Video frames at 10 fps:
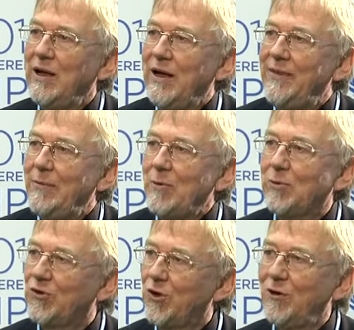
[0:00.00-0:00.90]
And then we
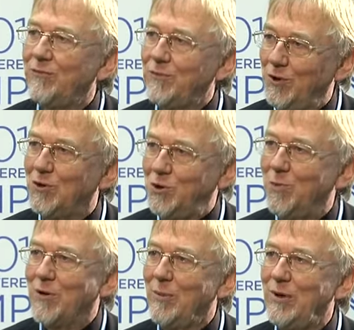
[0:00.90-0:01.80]
would solve two
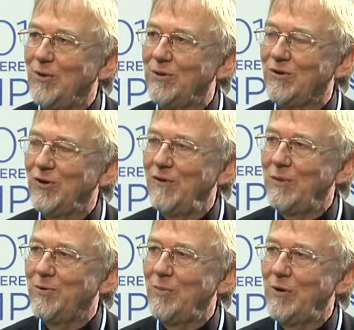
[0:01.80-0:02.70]
problems. We'd solve the
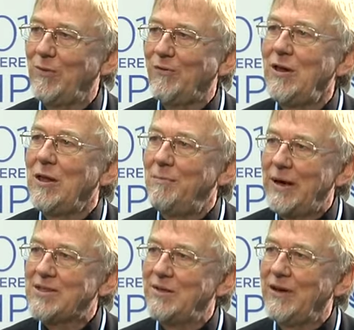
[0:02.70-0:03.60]
problem of
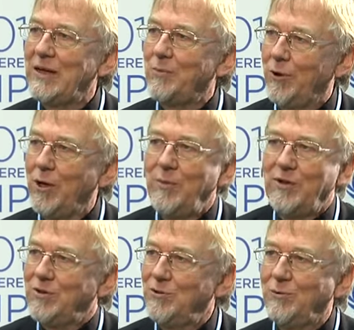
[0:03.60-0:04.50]
massive
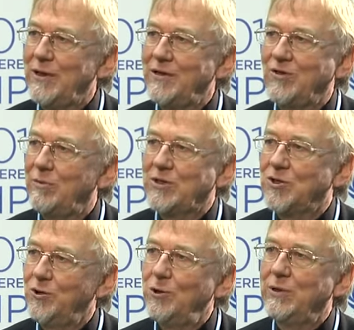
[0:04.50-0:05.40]
unemployment, while there is so much to do.